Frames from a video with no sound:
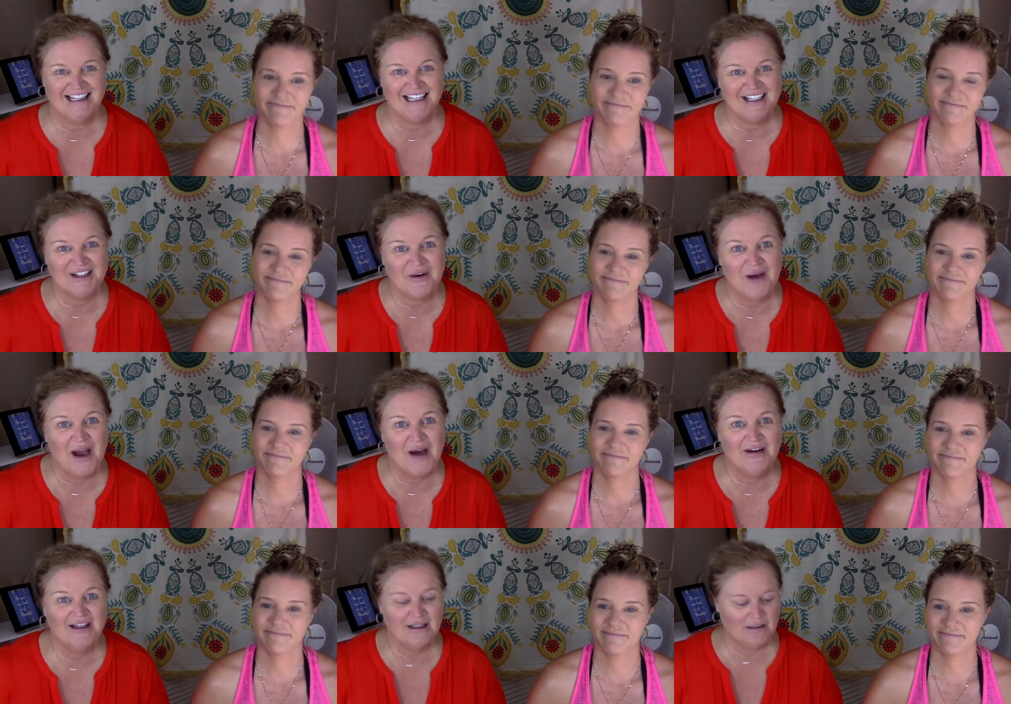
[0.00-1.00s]
Speaker 1: let you know
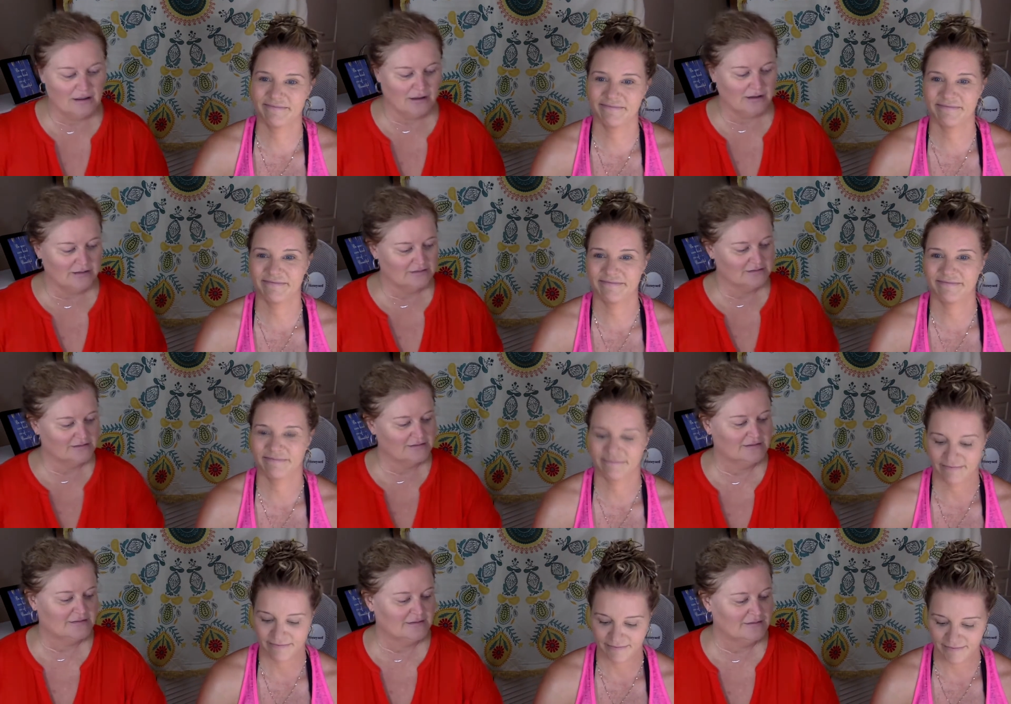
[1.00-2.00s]
how it all
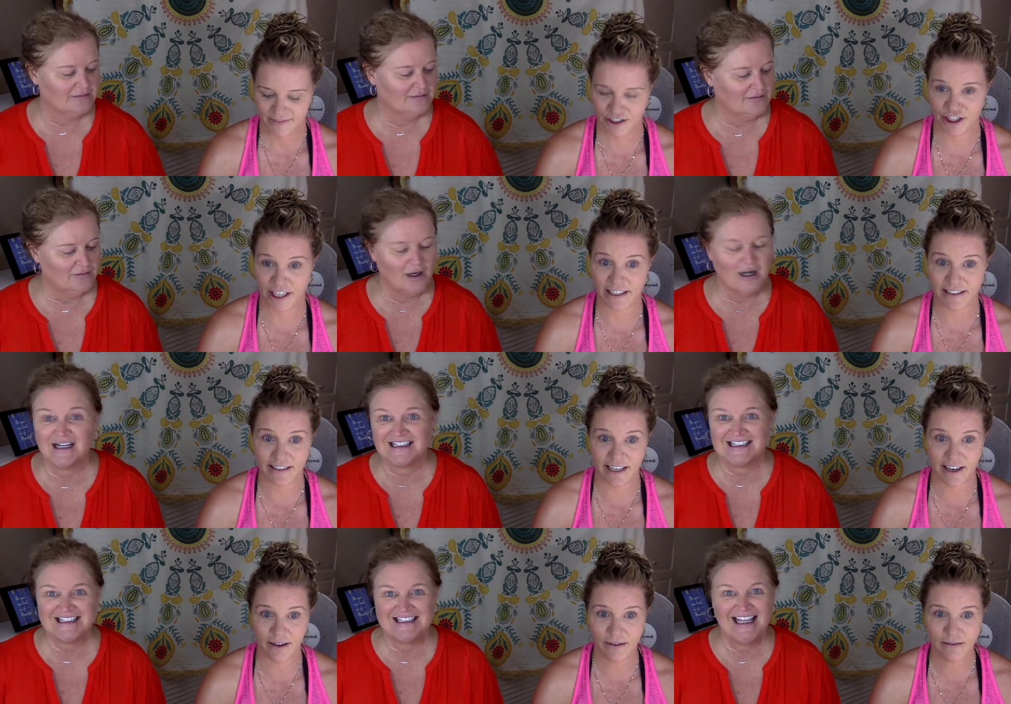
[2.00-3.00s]
shakes works.
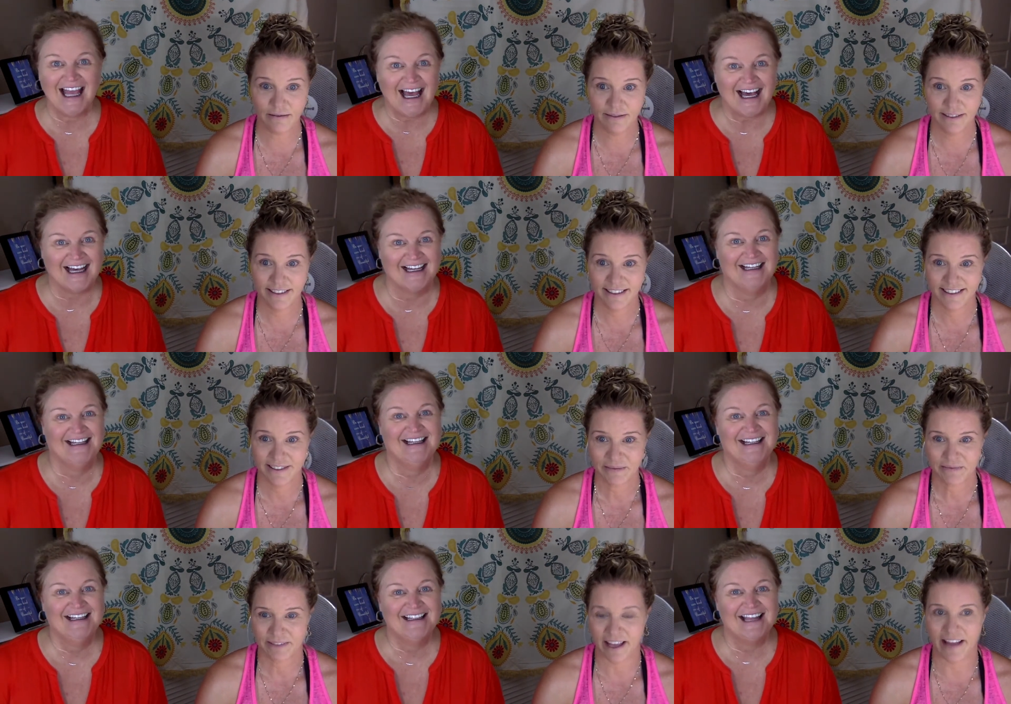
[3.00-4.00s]
Down. Yeah.
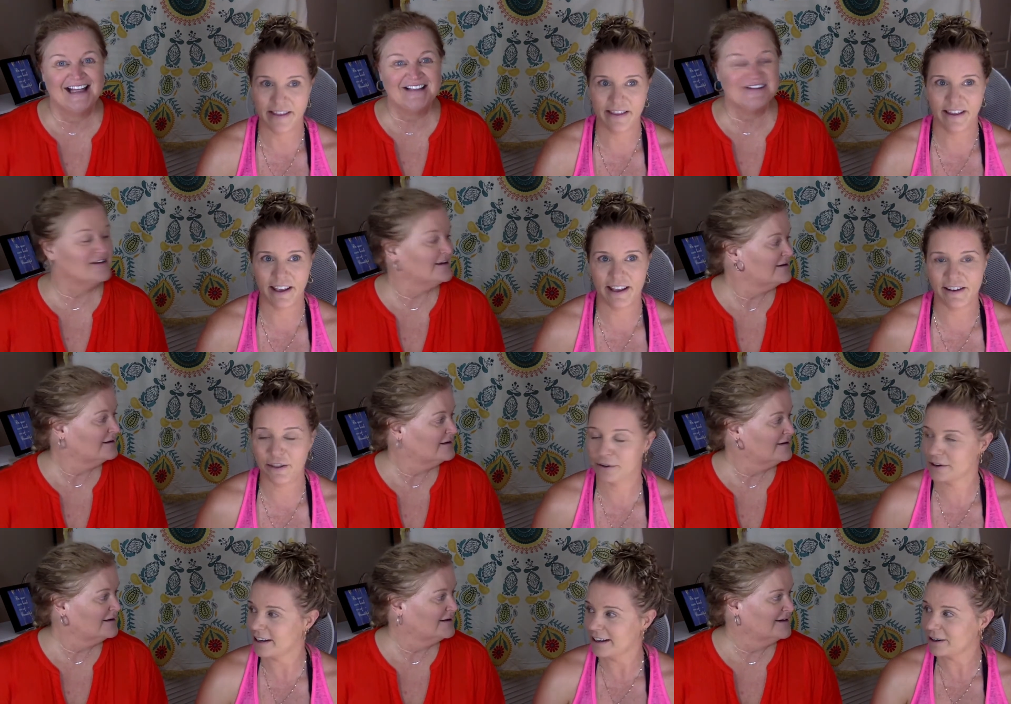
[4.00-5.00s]
Speaker 2: In
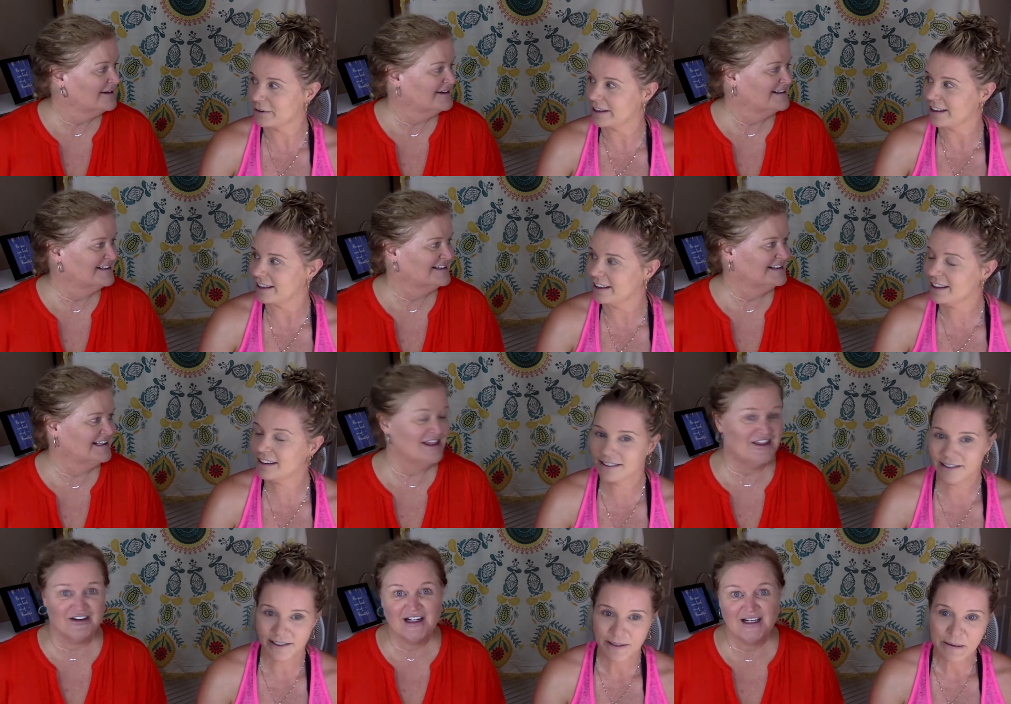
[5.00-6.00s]
30-degree heat. In
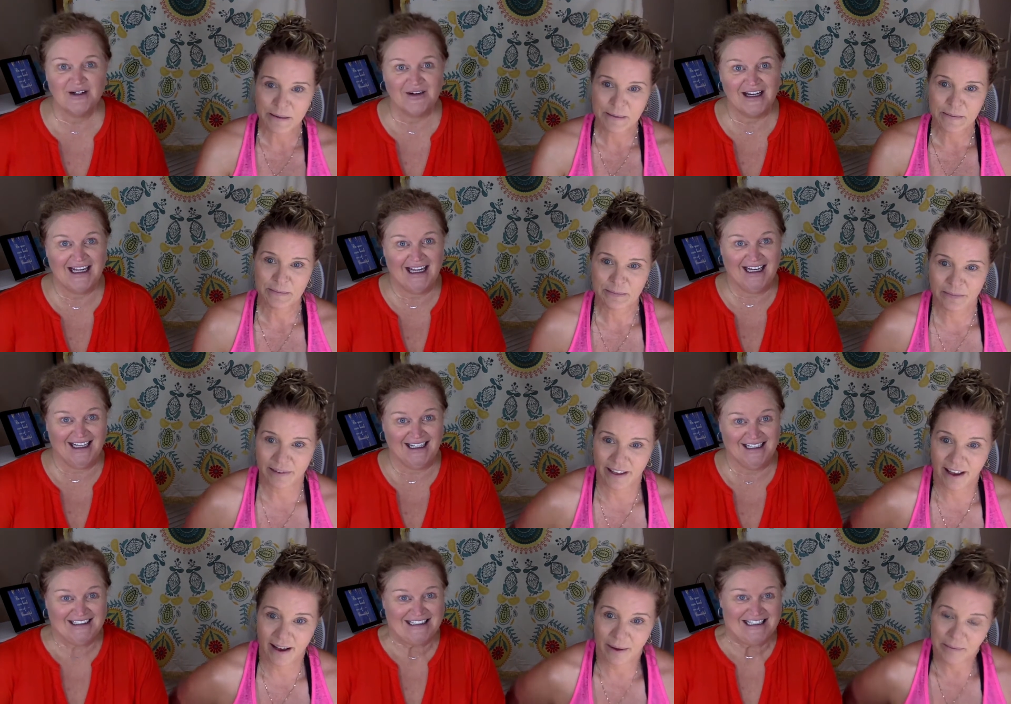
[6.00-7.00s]
30-degree heat.
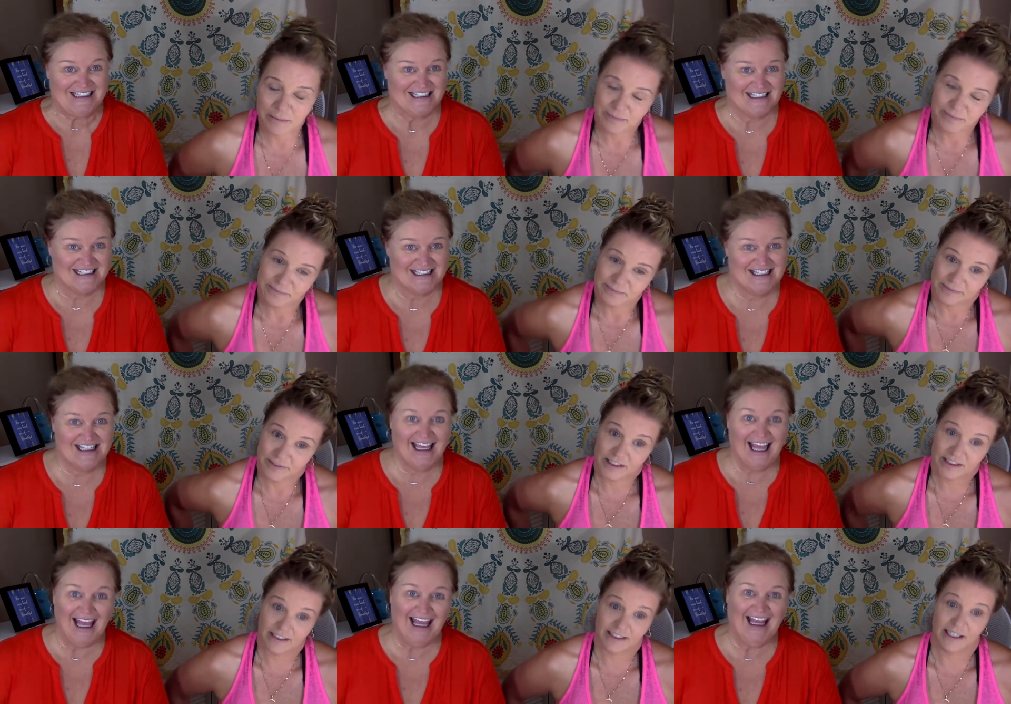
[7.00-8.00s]
Yeah.
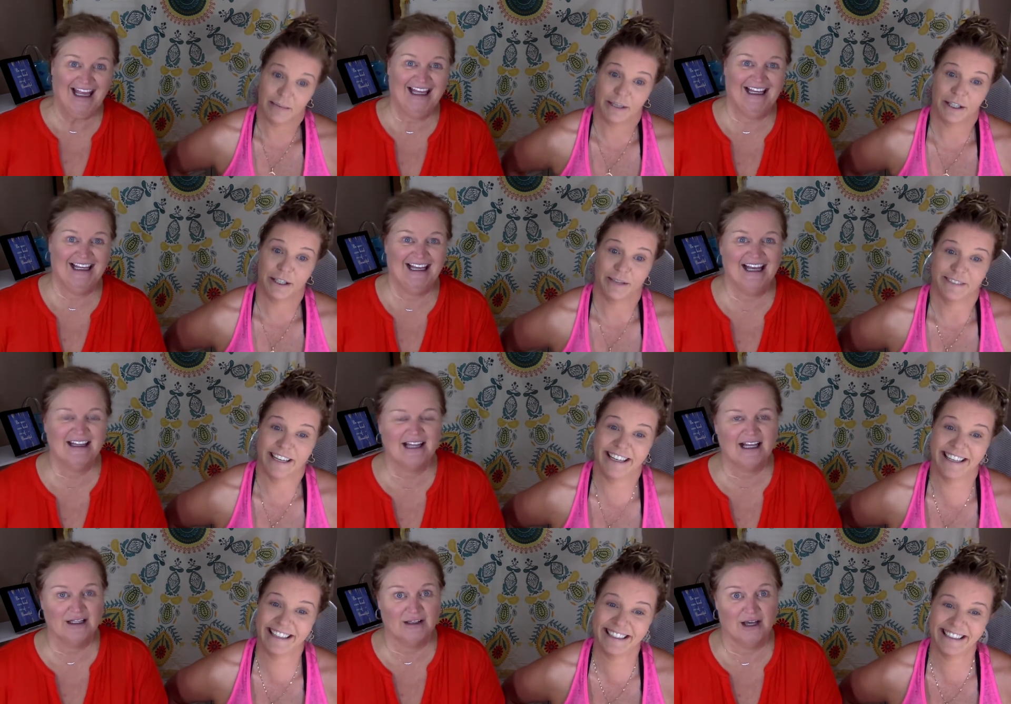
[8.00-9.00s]
Speaker 1: Yay! And
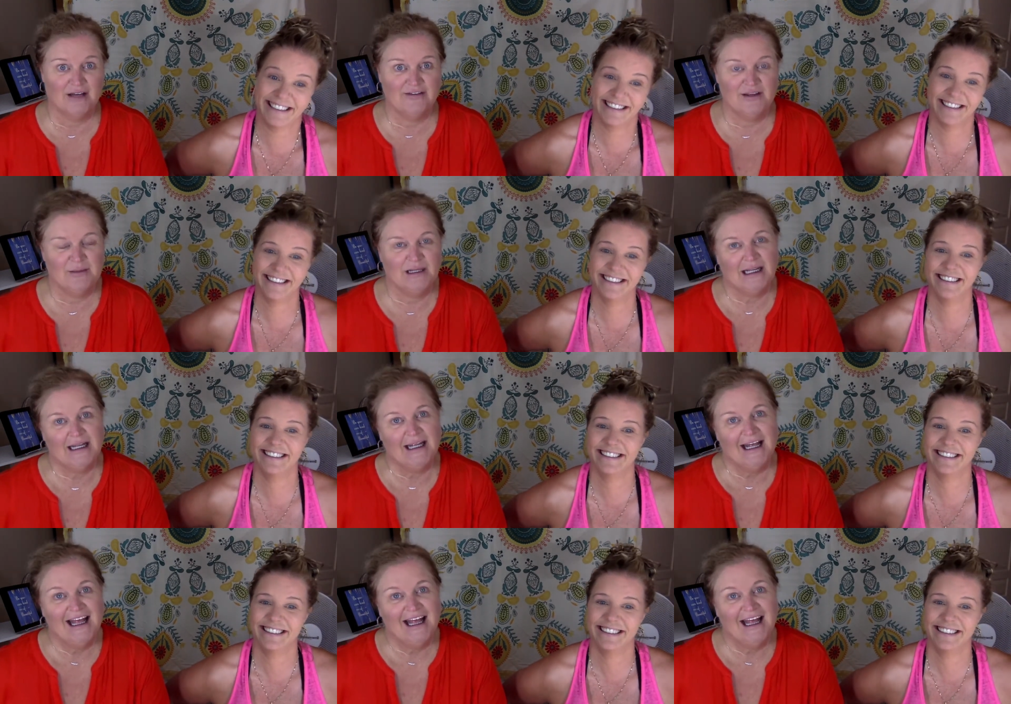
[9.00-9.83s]
like a lot of humidity.